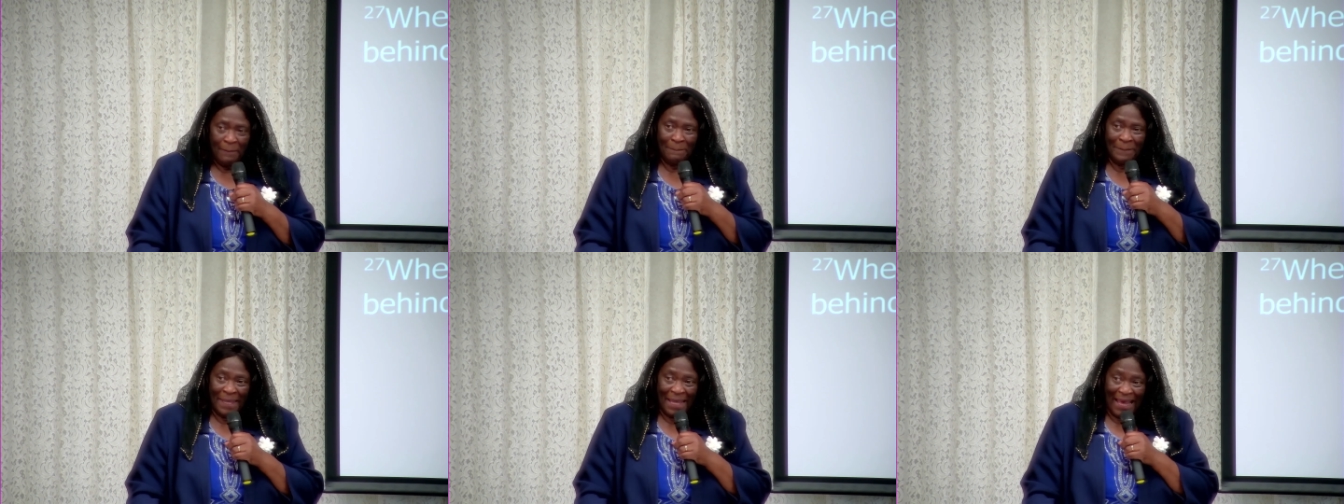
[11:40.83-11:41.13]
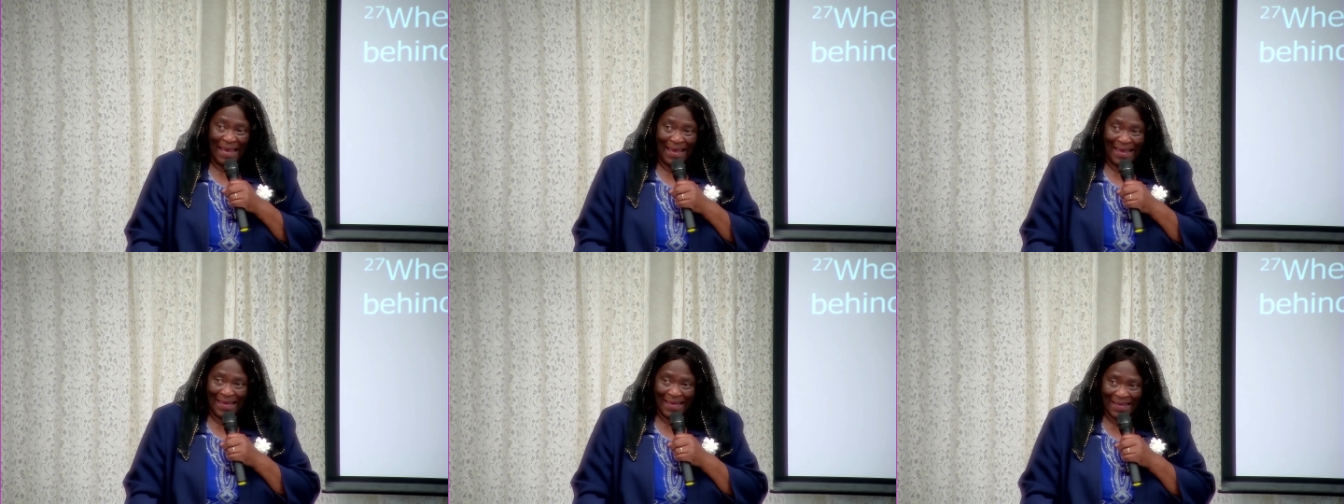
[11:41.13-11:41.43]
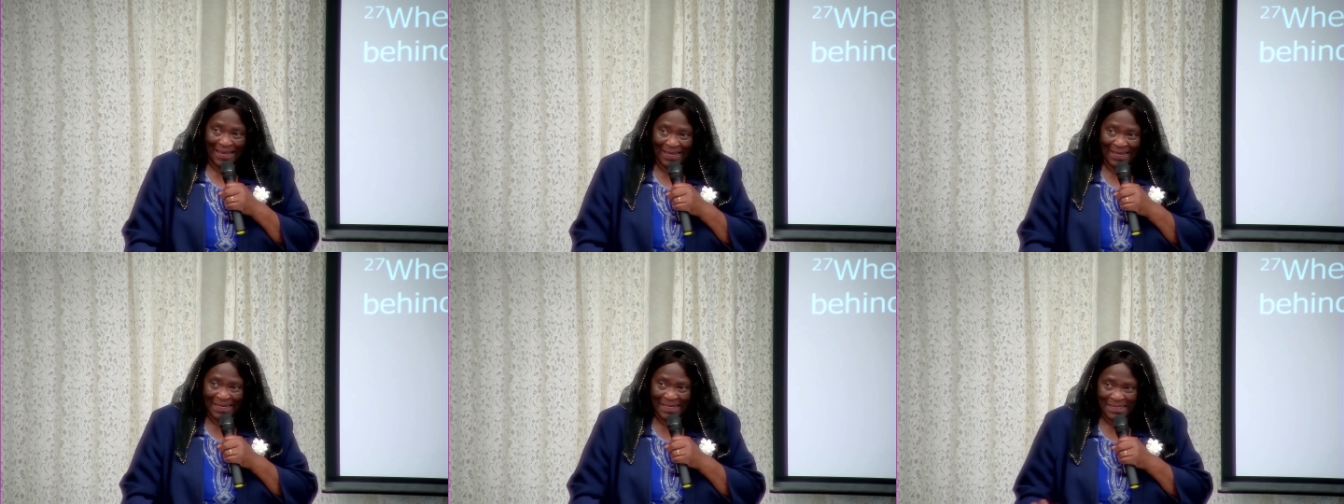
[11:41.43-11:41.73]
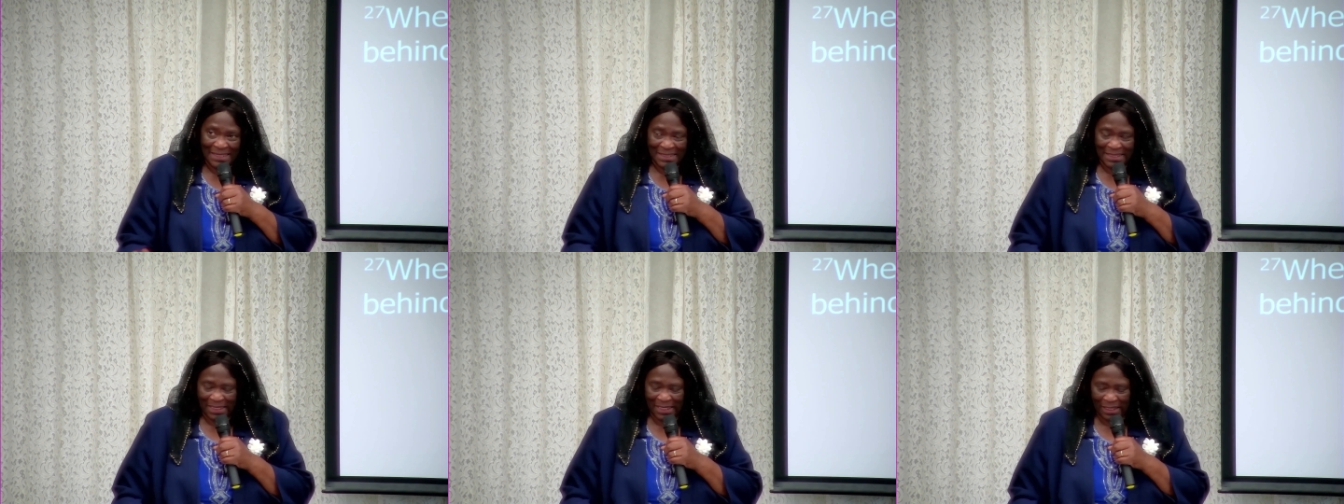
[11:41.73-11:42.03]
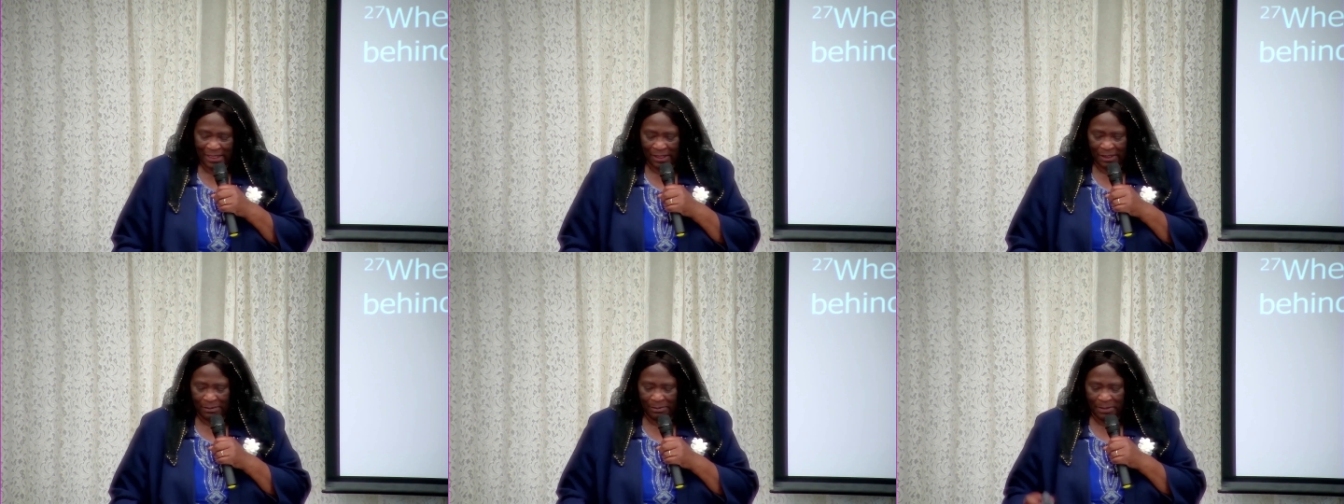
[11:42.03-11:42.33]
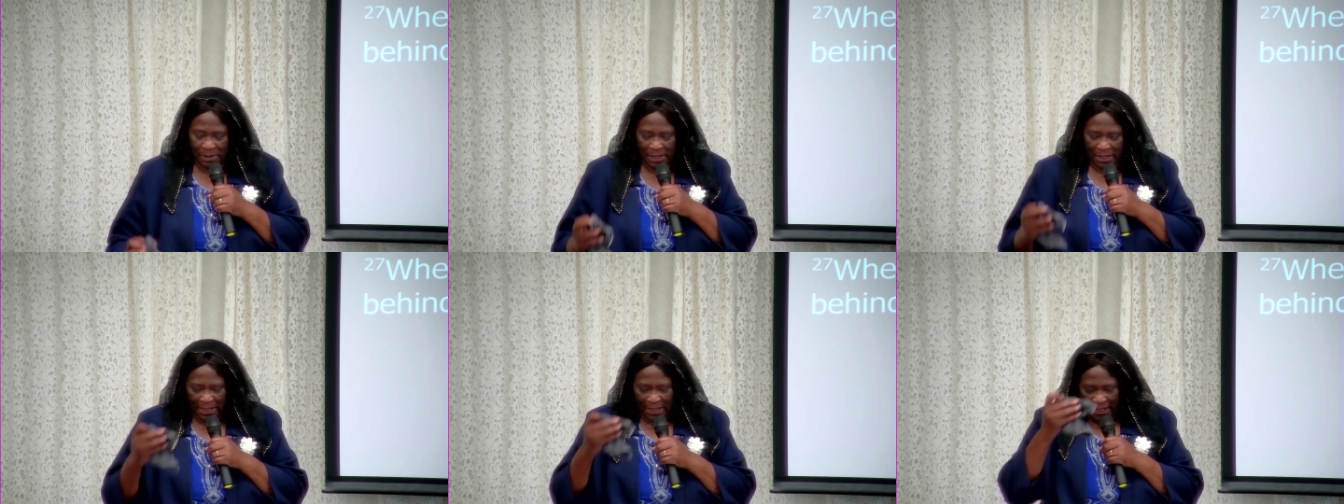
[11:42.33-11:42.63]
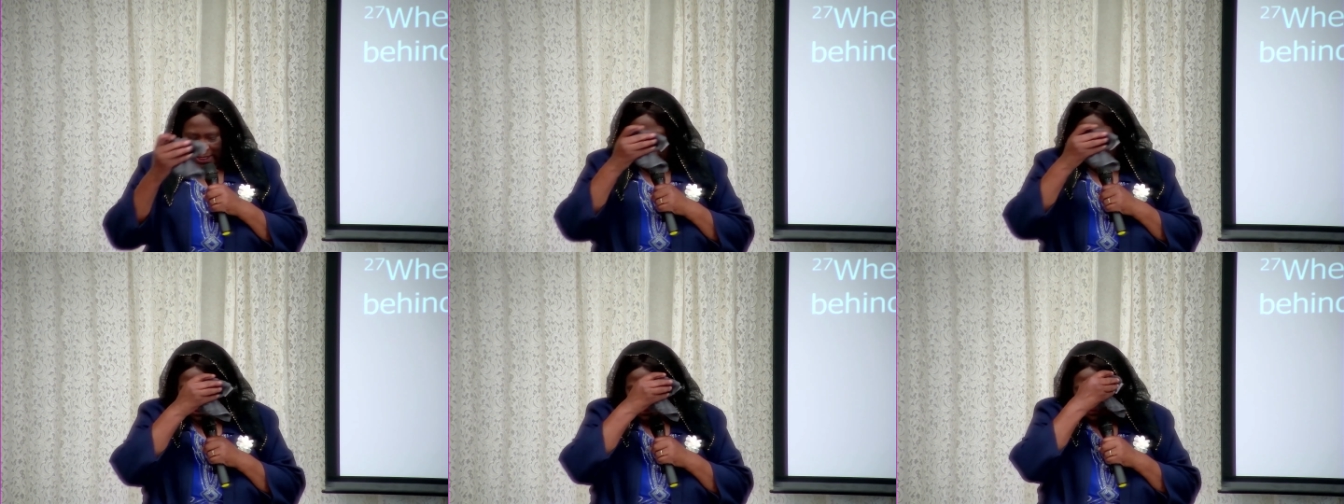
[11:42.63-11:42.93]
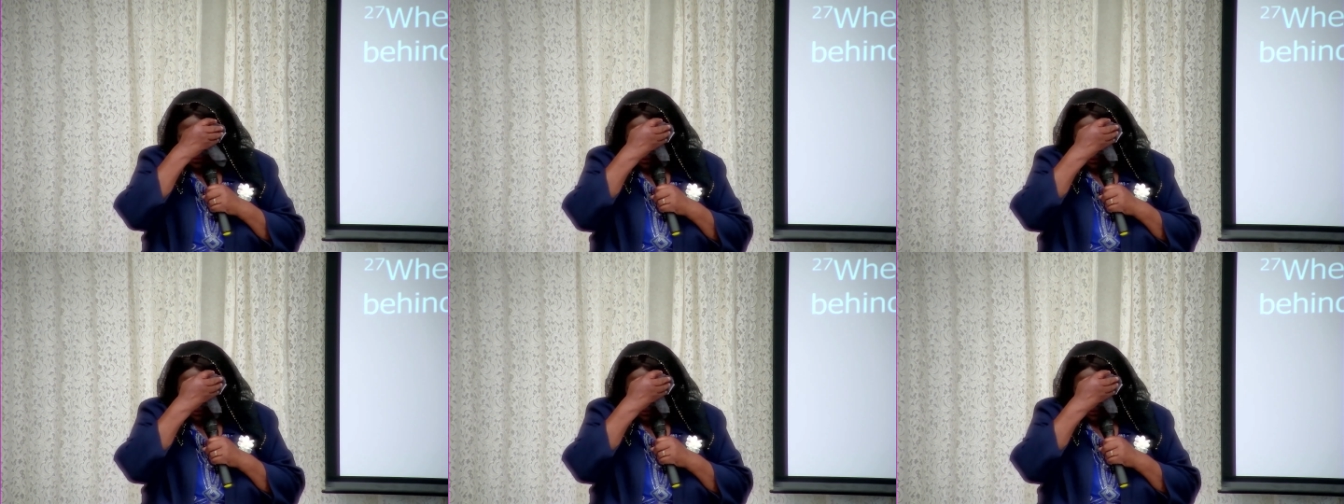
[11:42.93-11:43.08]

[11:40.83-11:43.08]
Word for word: behind him in the